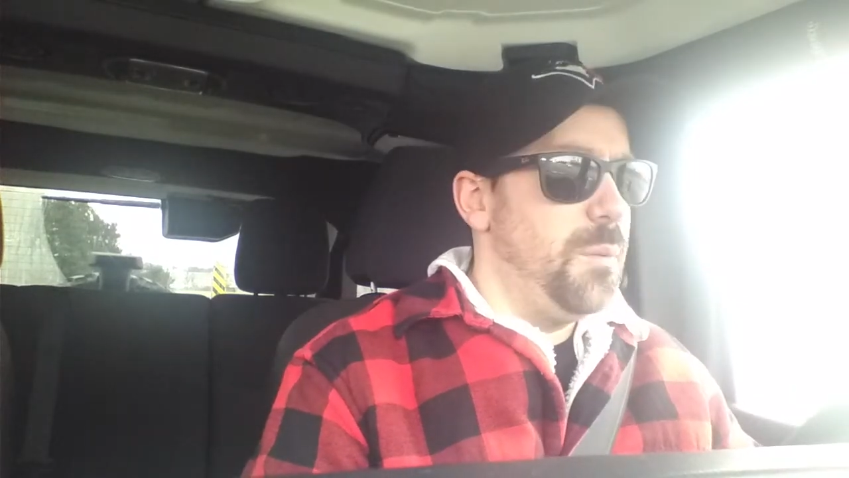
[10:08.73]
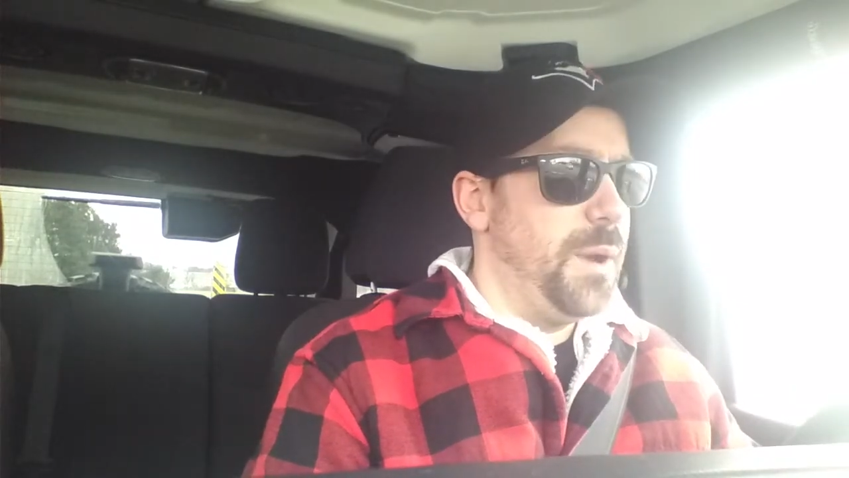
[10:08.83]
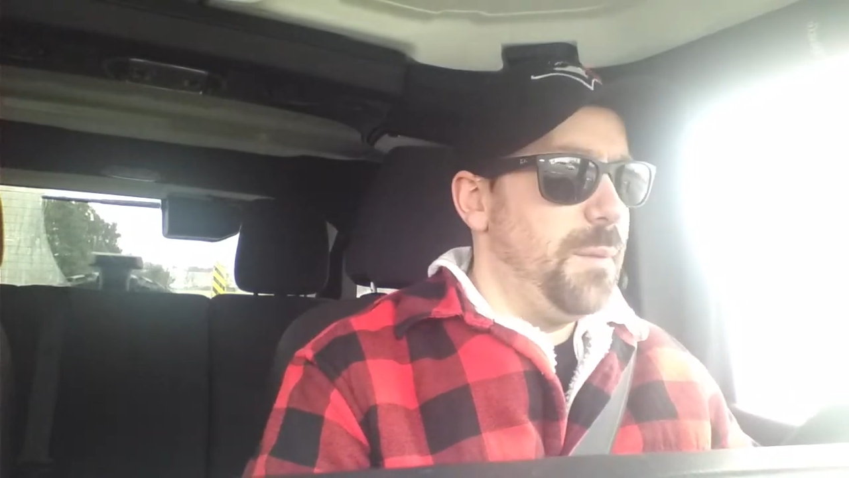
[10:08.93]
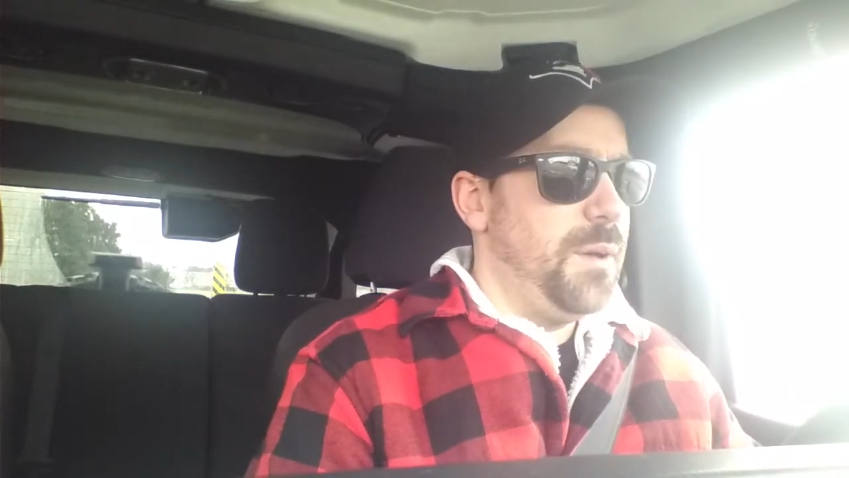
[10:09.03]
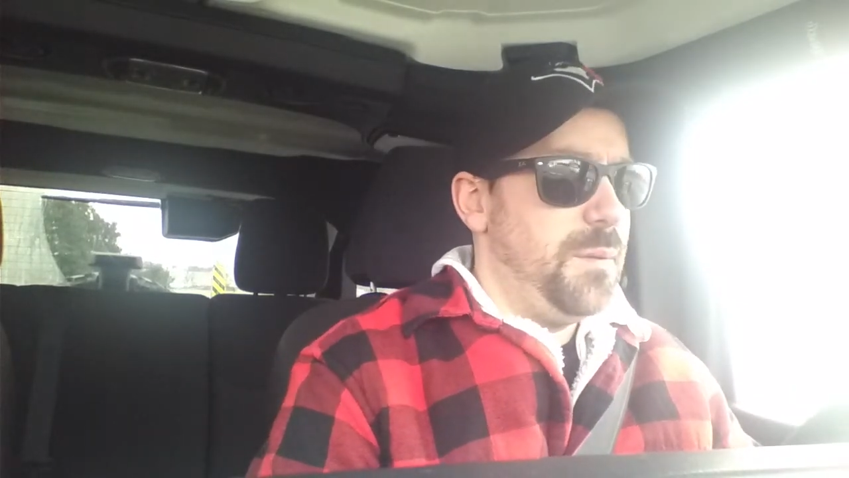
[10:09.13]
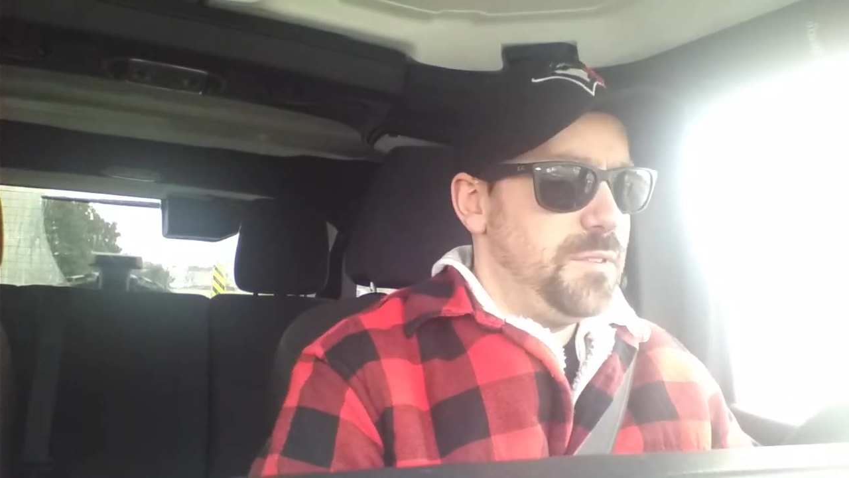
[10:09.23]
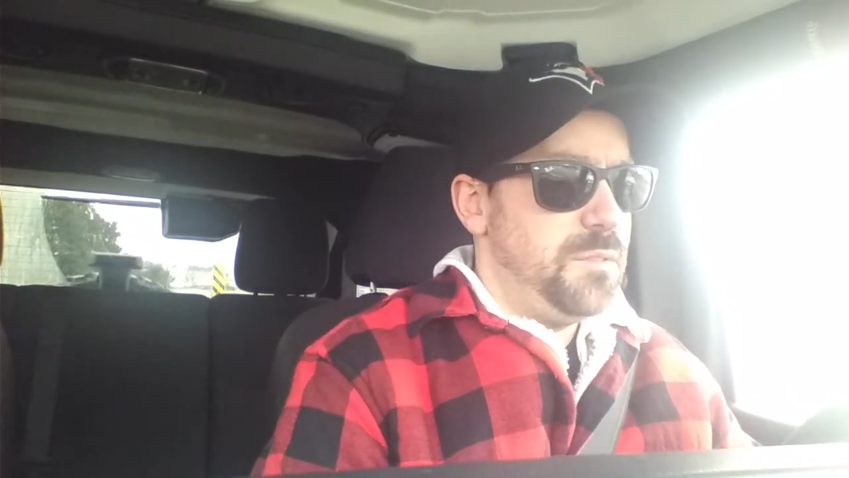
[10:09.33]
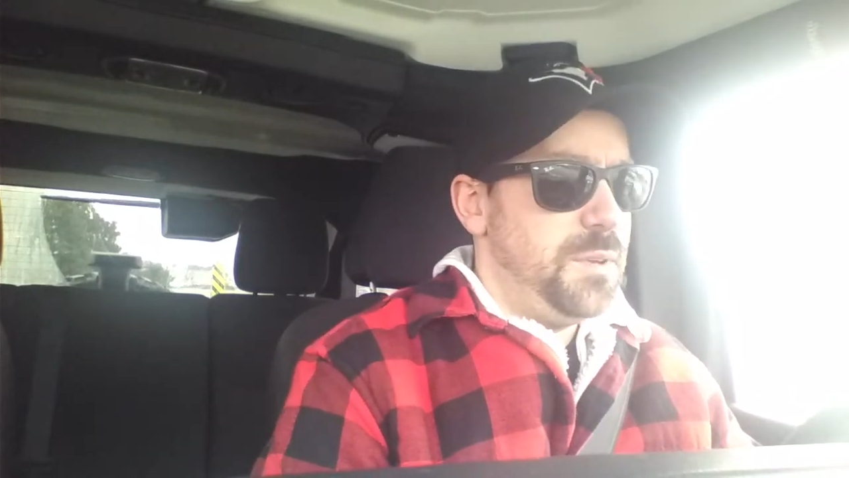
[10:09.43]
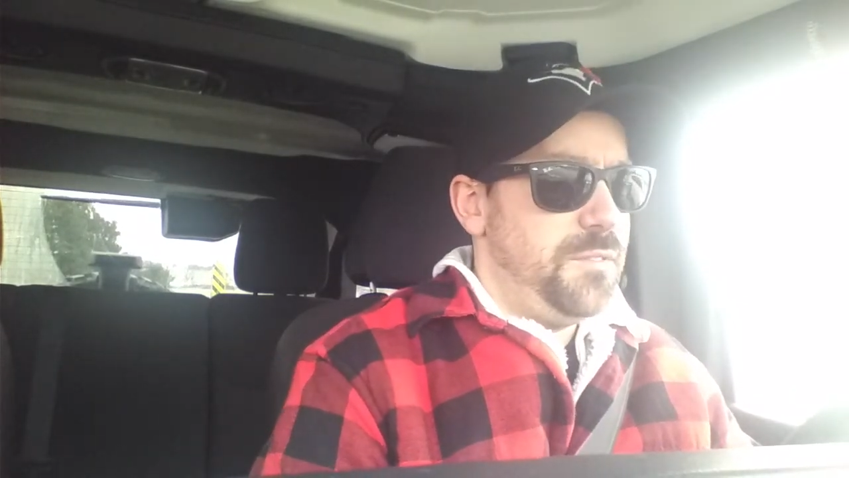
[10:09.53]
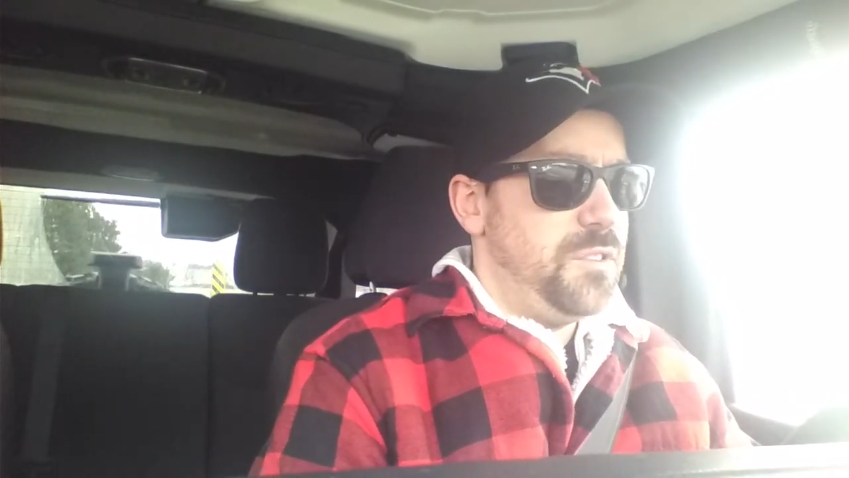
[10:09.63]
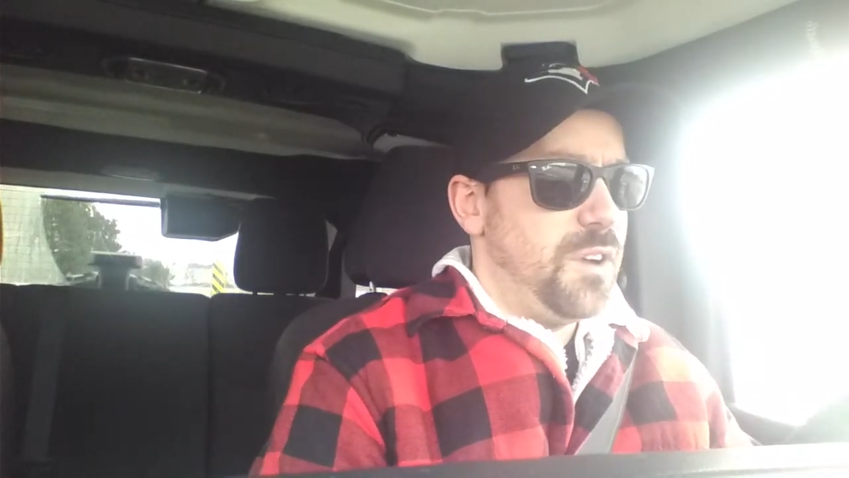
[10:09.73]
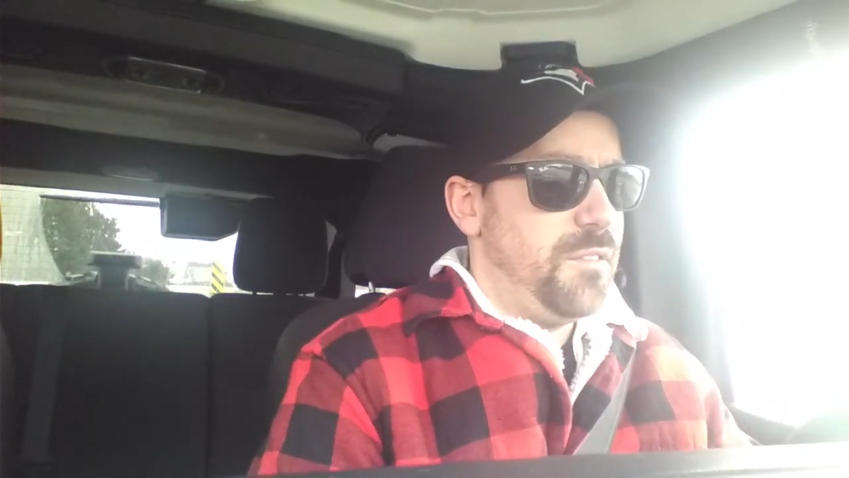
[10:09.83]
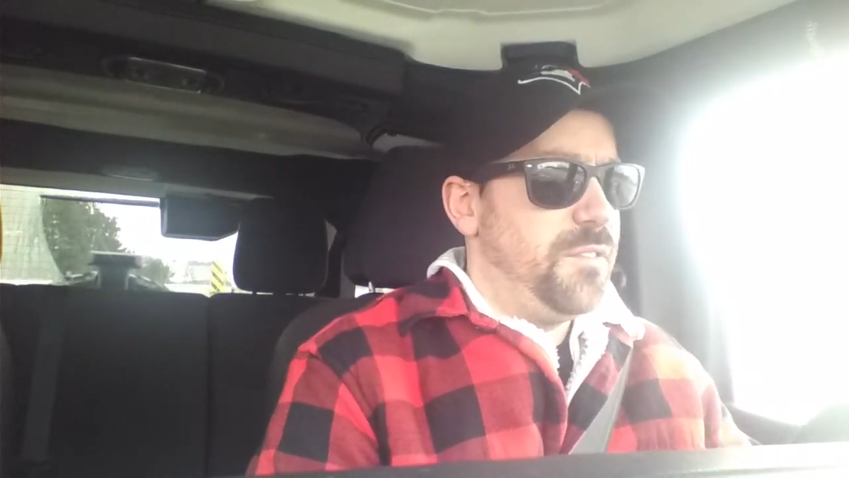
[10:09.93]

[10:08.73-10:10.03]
but I'm assuming if you drive a